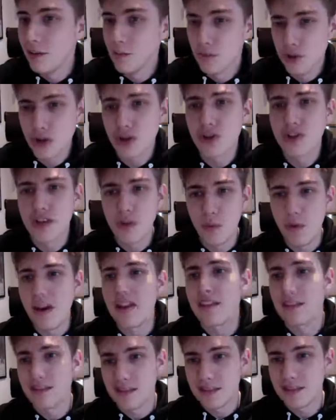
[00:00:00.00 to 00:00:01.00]
toxic
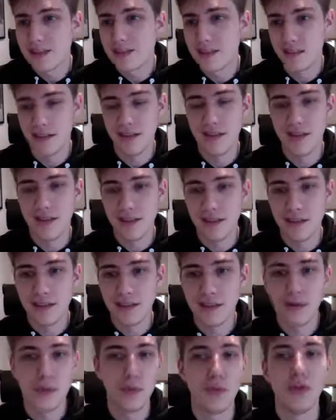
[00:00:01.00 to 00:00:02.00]
waste and
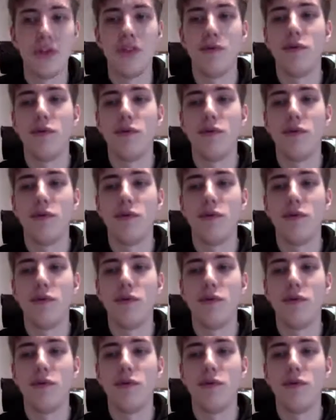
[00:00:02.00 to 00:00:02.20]
someone